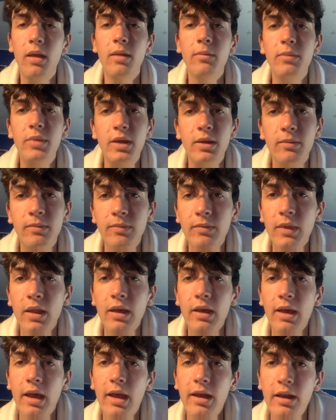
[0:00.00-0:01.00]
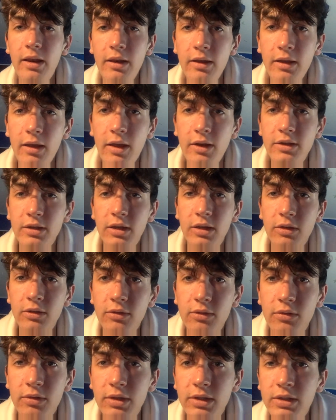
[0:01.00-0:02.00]
B. NADH
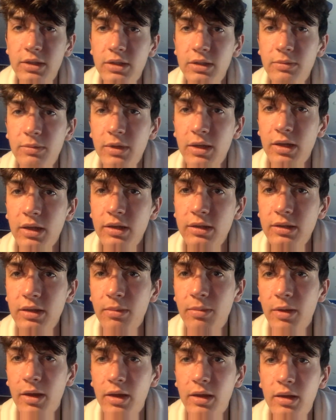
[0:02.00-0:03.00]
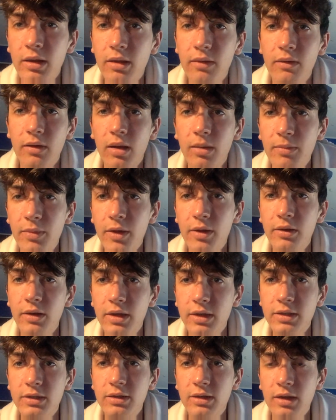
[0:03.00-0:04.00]
increases because the binding of compound
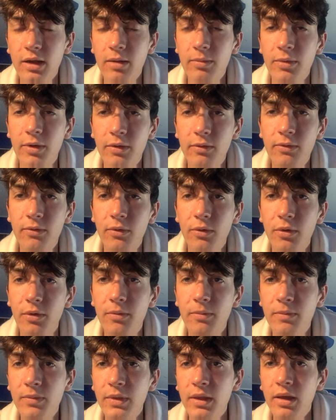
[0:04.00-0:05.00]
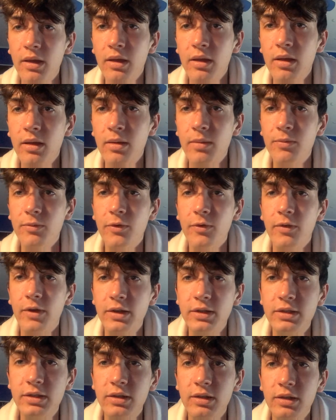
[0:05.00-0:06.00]
X to compound 4
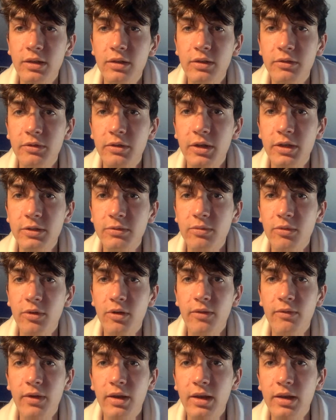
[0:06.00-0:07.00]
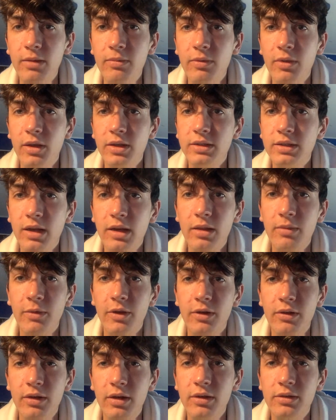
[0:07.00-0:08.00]
prevents the transport of NAD+ out of the
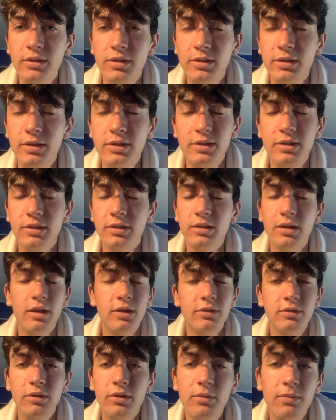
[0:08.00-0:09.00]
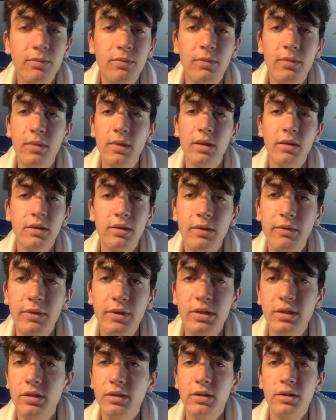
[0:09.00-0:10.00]
mitochondria. It's just not true. This is if you
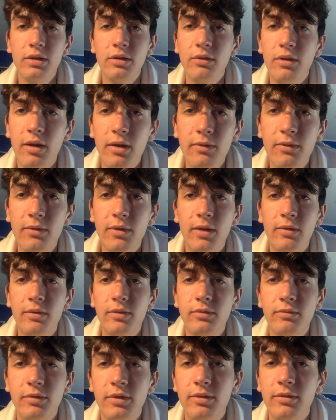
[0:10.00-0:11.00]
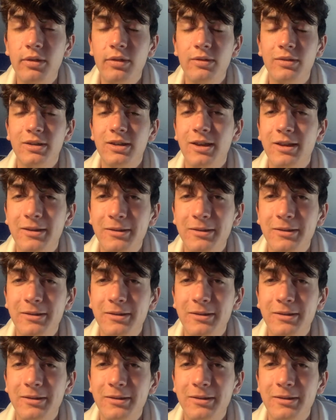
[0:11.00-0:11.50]
just look at the graph. I wrote one. Okay.